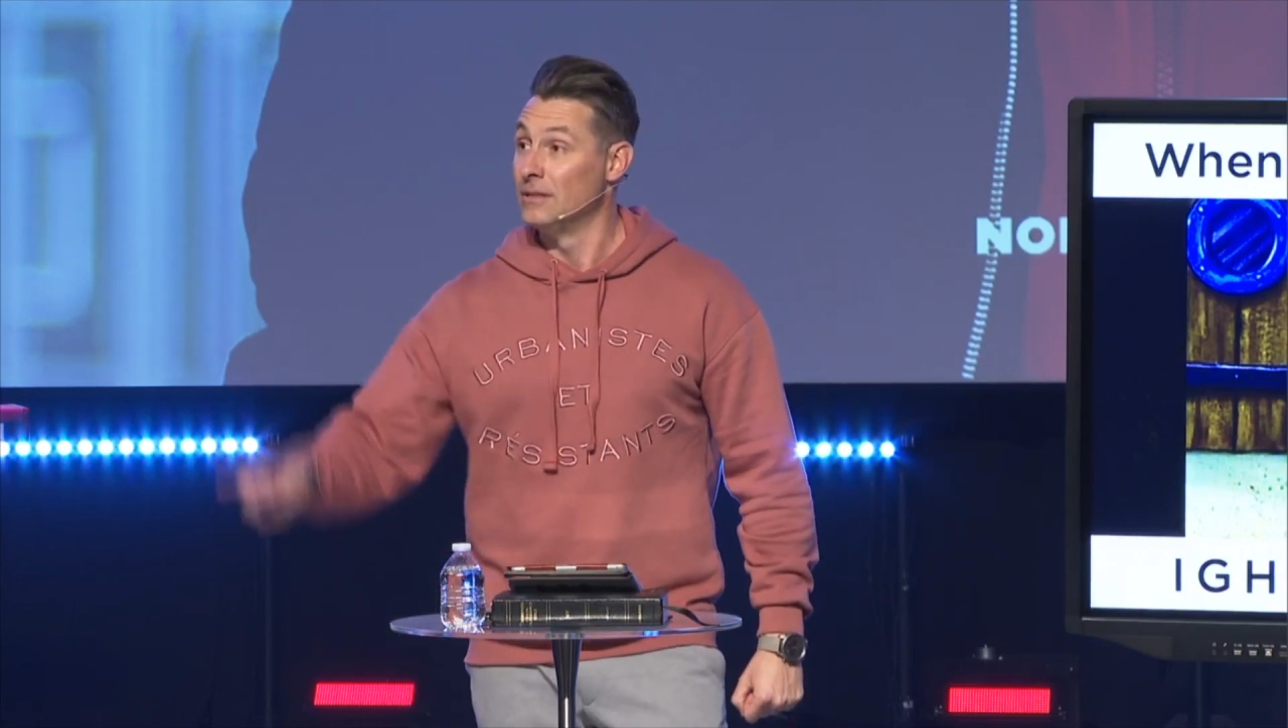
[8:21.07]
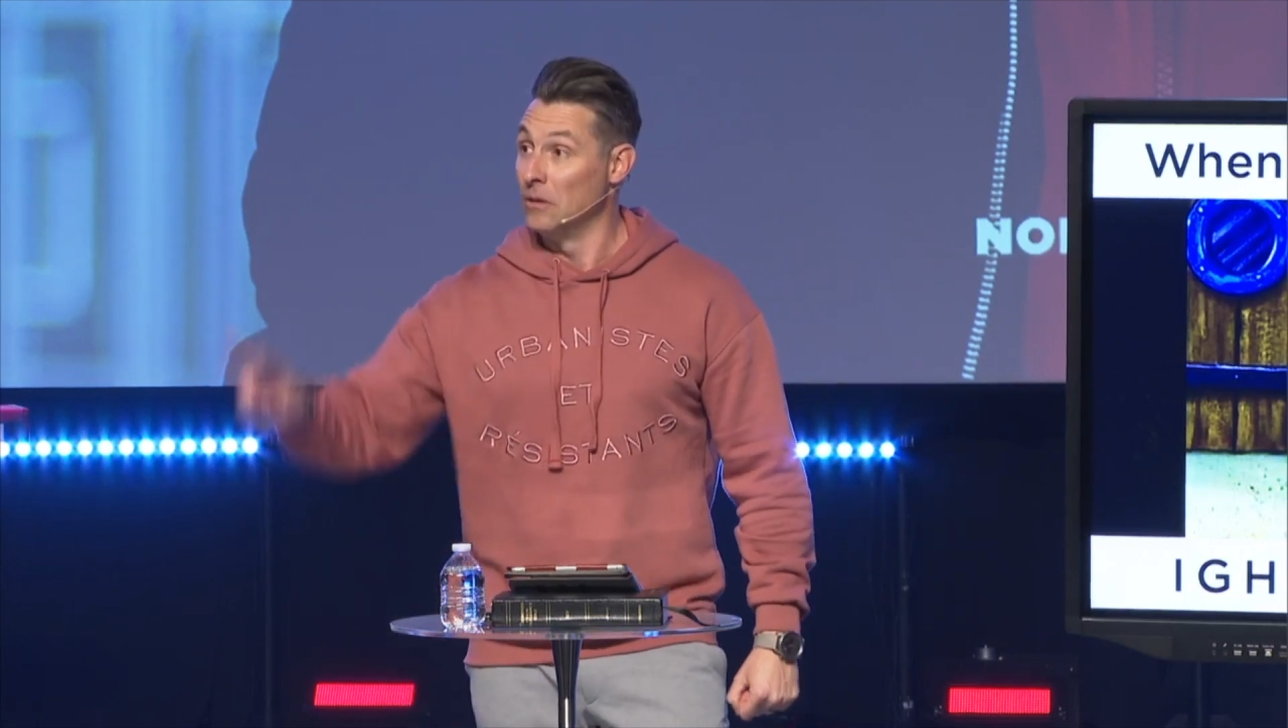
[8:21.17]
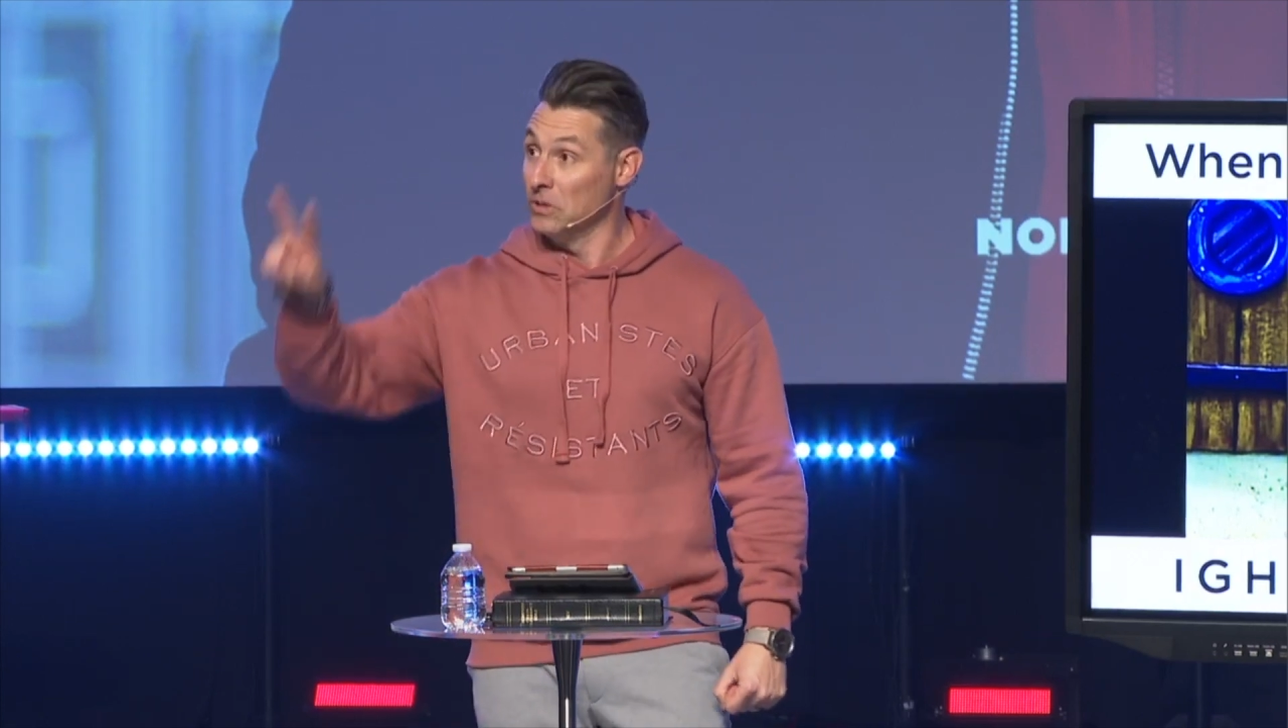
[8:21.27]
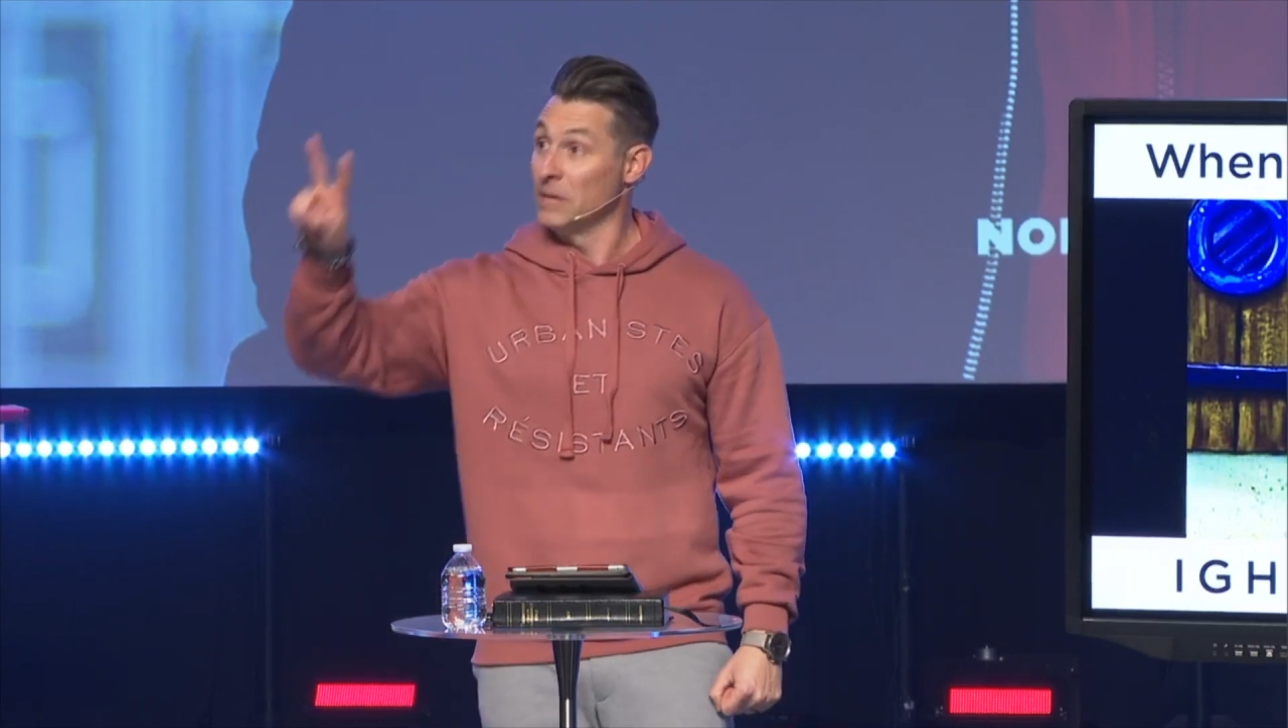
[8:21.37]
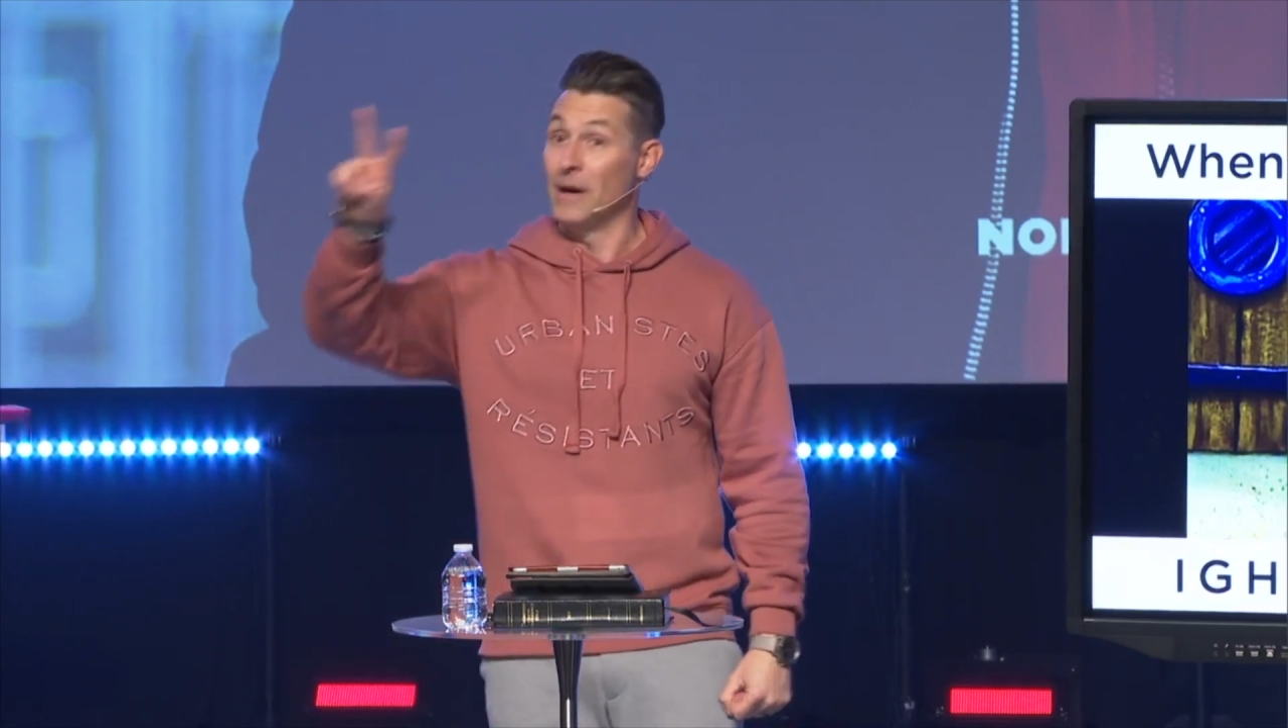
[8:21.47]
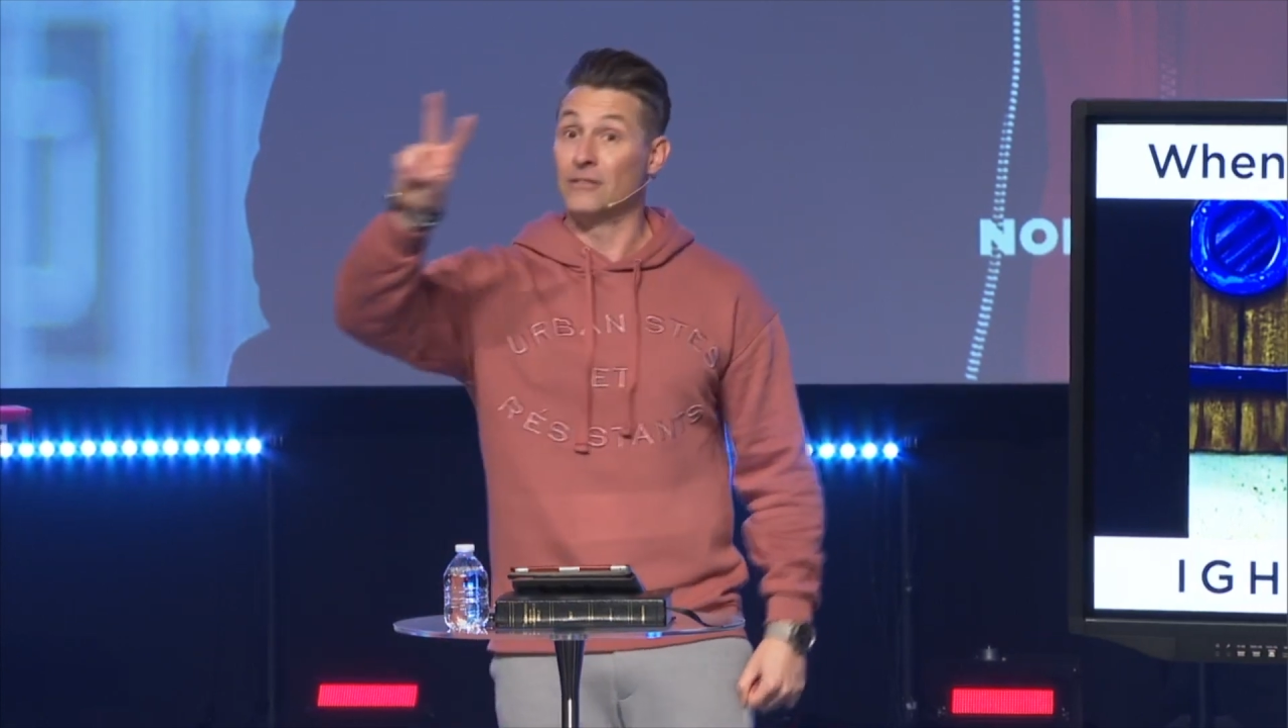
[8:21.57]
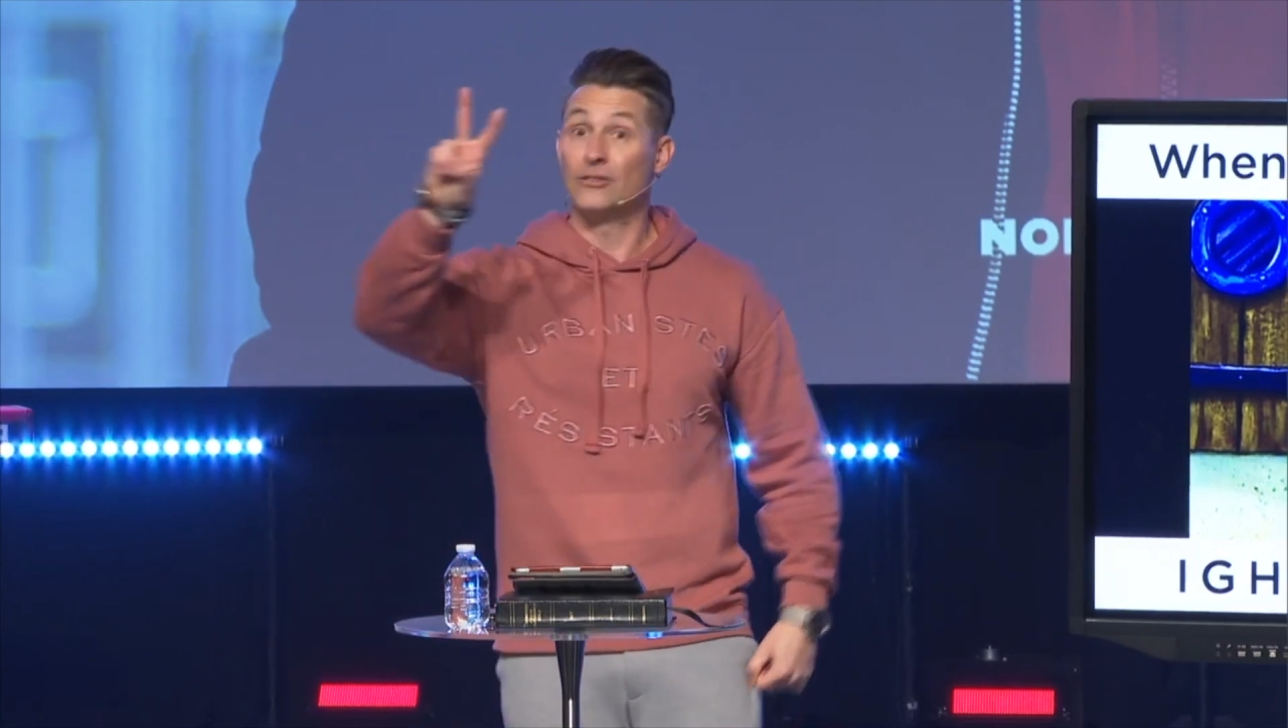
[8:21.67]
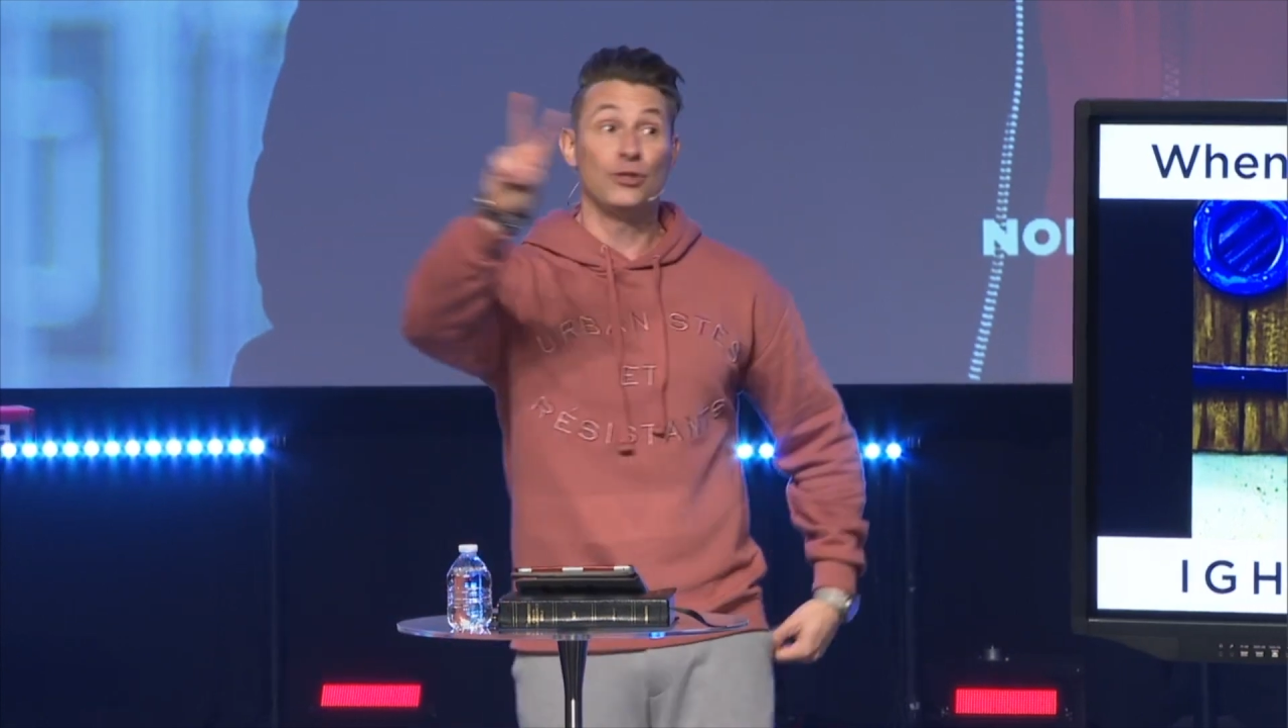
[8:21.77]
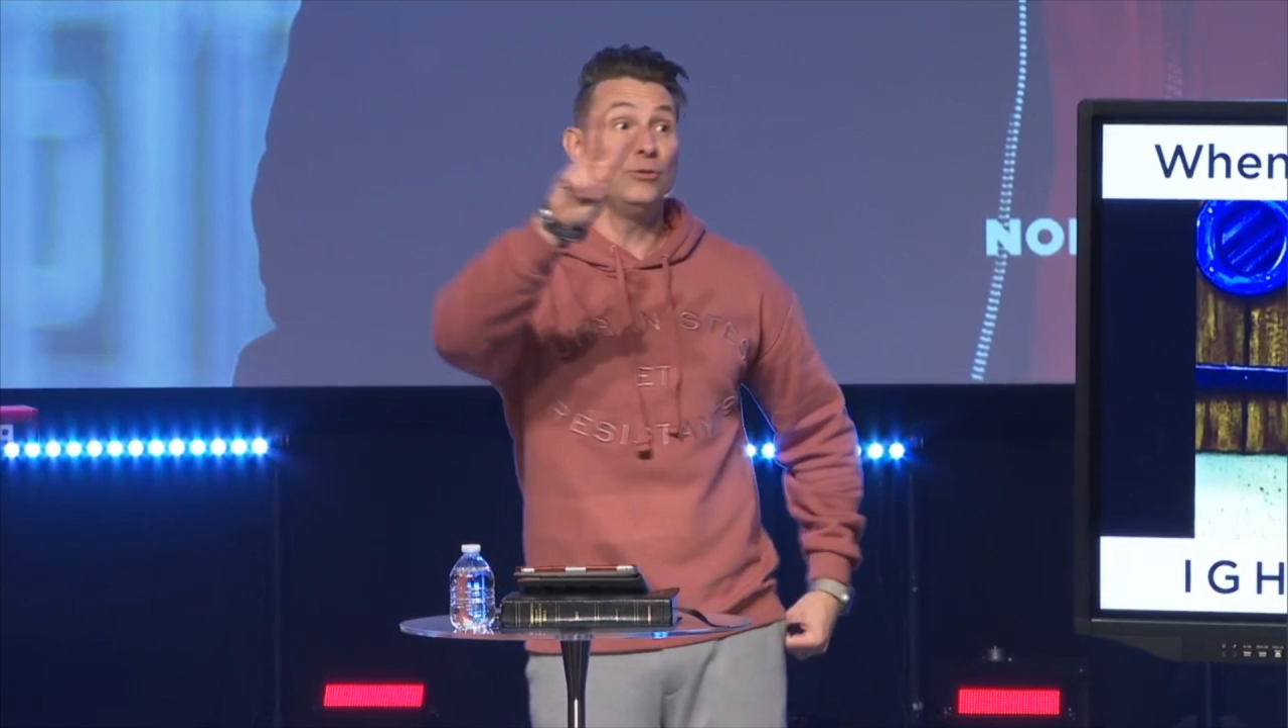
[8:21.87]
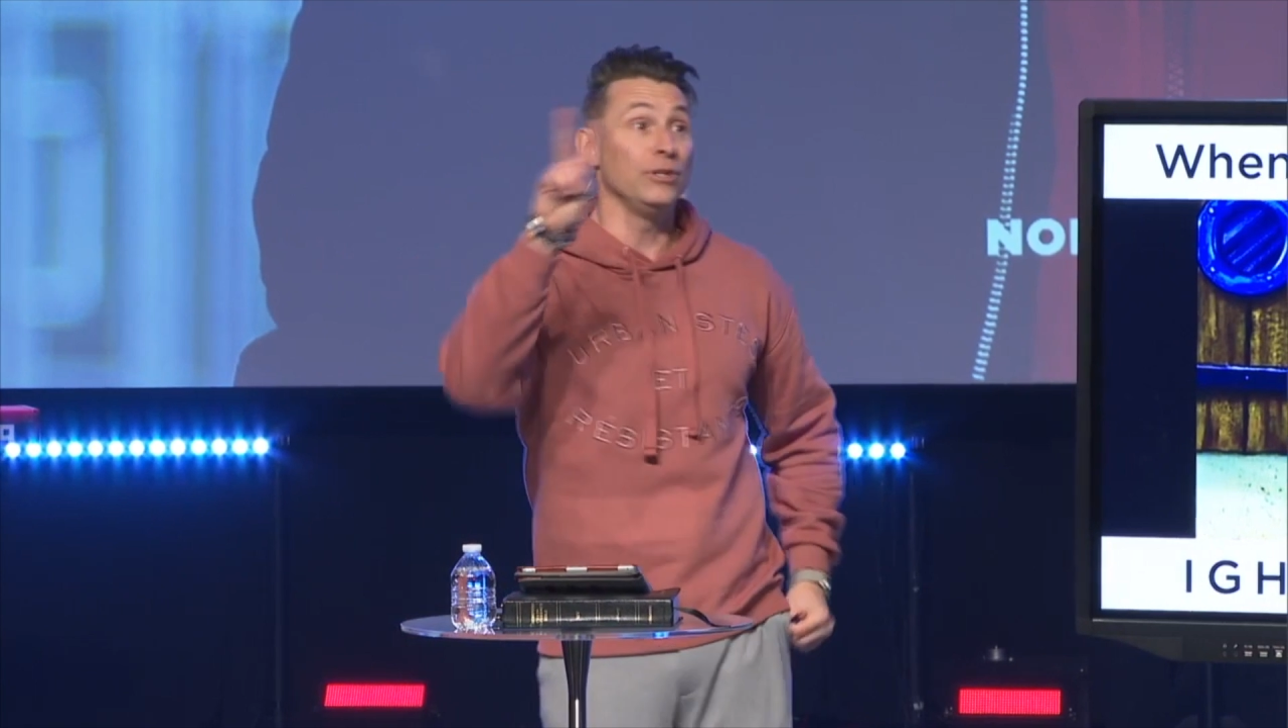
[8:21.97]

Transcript: Only about 2